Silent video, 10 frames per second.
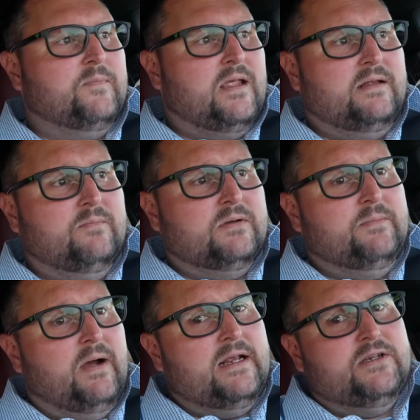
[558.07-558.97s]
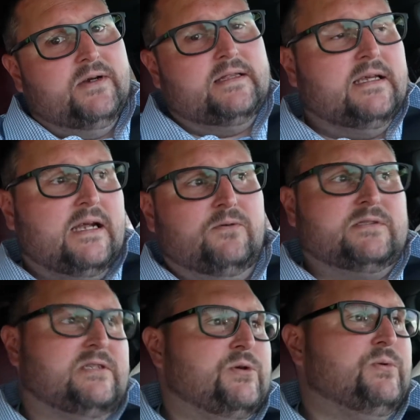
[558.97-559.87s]
And but mind you, I think I was
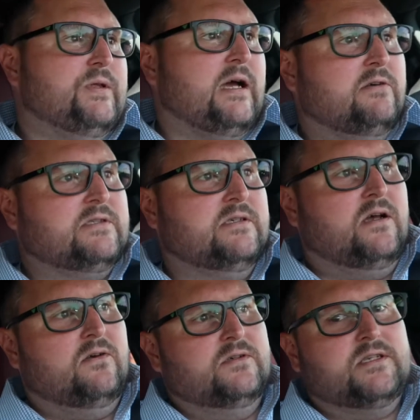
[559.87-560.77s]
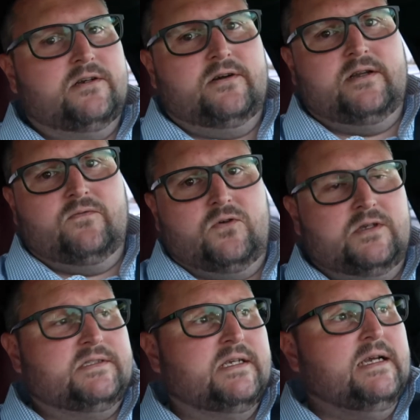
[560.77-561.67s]
$2,000 under
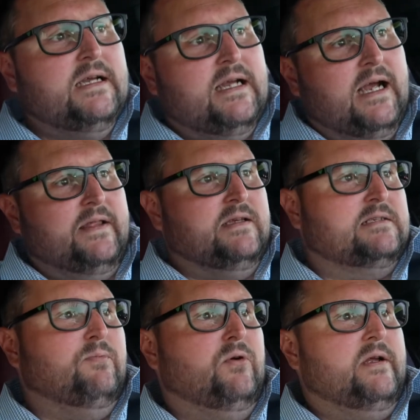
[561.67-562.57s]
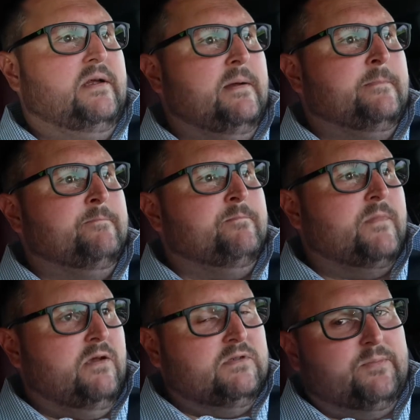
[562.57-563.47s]
invoice at this point.
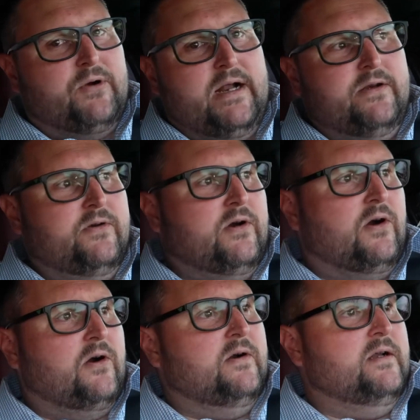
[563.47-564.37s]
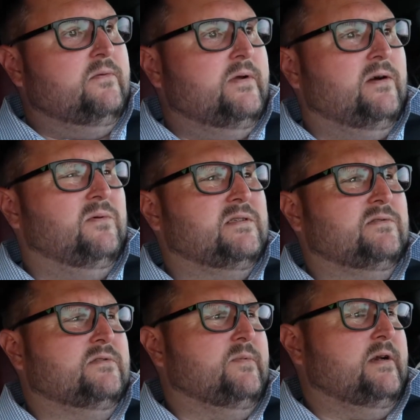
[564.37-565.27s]
It was a brand new car, and we always
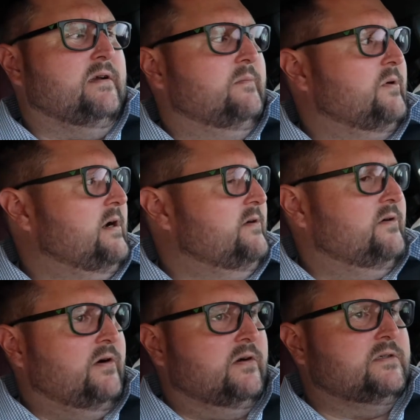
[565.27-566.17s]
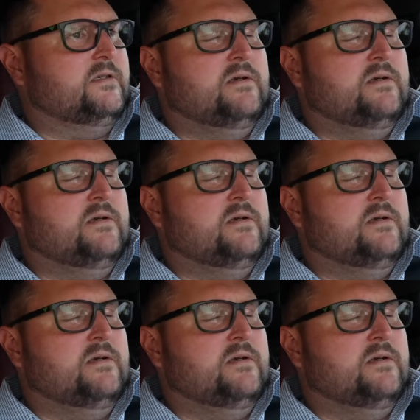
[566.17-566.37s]
lose money on brand new cars.